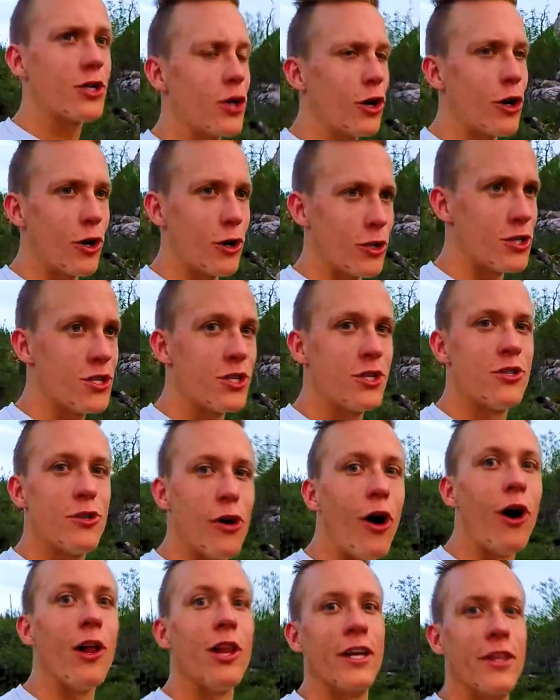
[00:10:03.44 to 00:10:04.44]
are
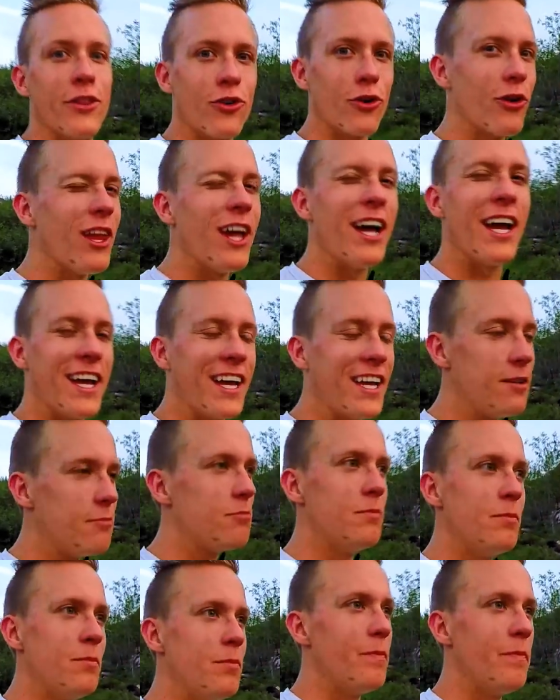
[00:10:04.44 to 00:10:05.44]
solid. They're like
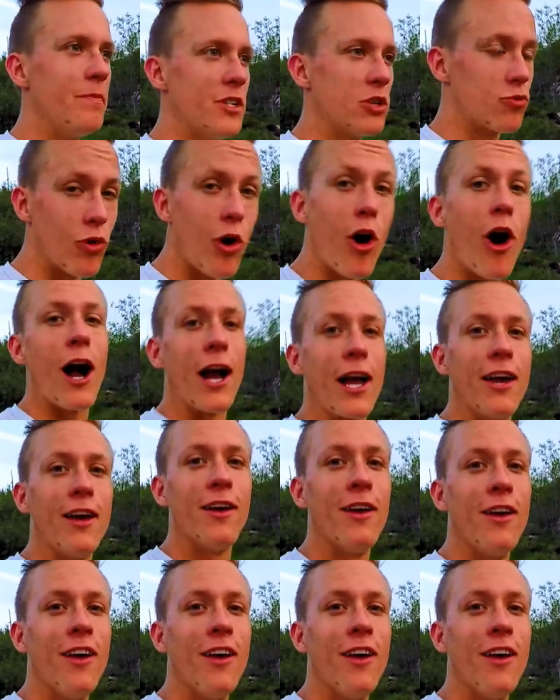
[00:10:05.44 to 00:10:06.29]
rock.